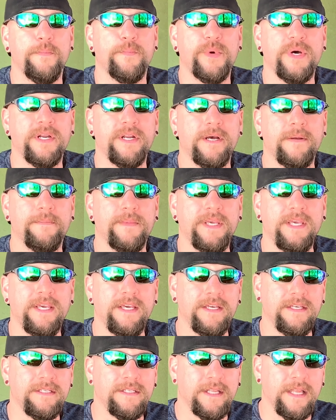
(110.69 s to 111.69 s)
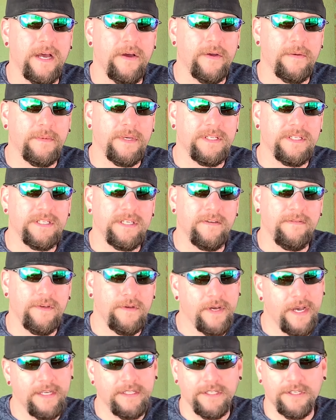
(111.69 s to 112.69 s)
But um, he is allowing me to give you
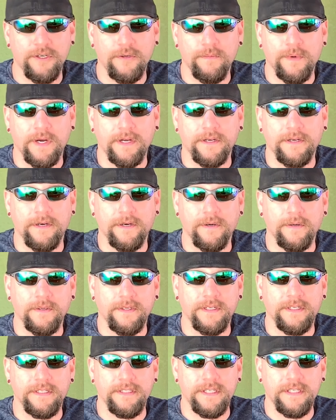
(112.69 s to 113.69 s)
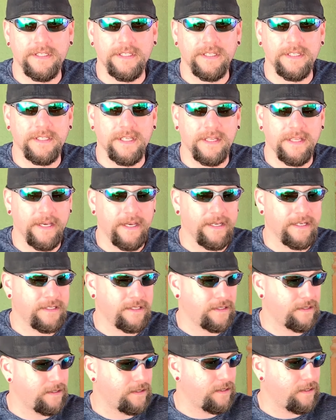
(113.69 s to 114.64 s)
guys a coupon code just as a thanks,